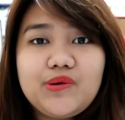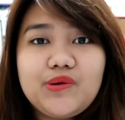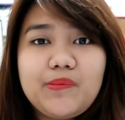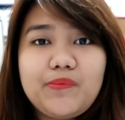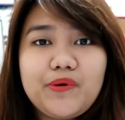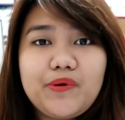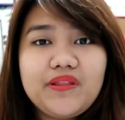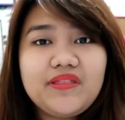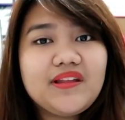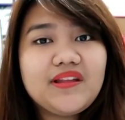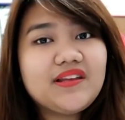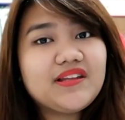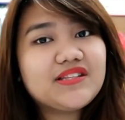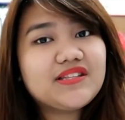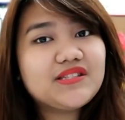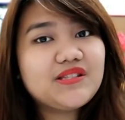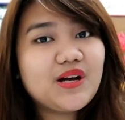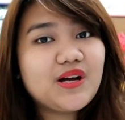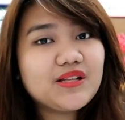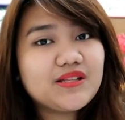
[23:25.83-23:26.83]
to a point that
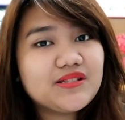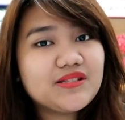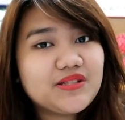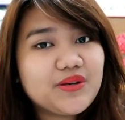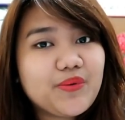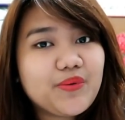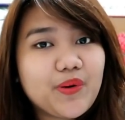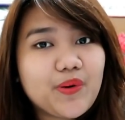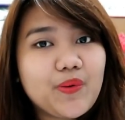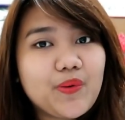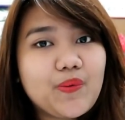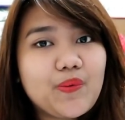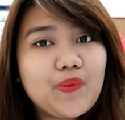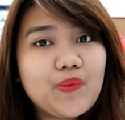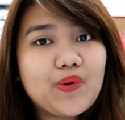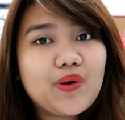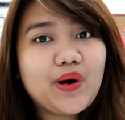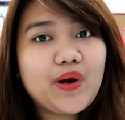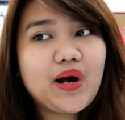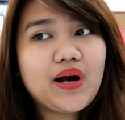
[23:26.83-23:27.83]
it's not zero,
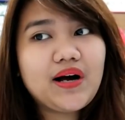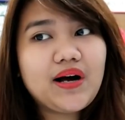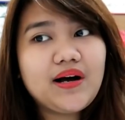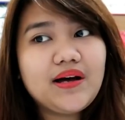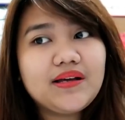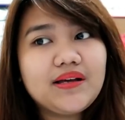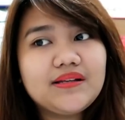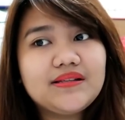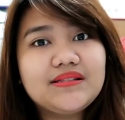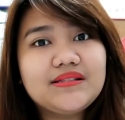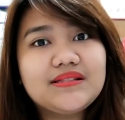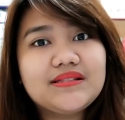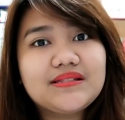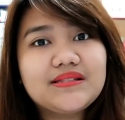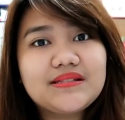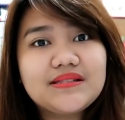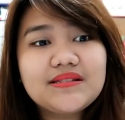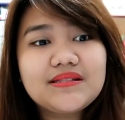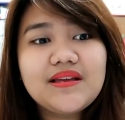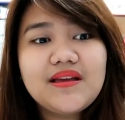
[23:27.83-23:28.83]

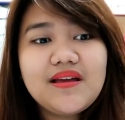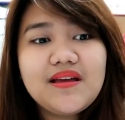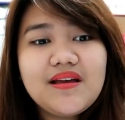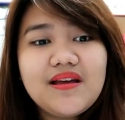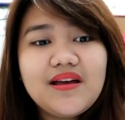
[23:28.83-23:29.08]
because,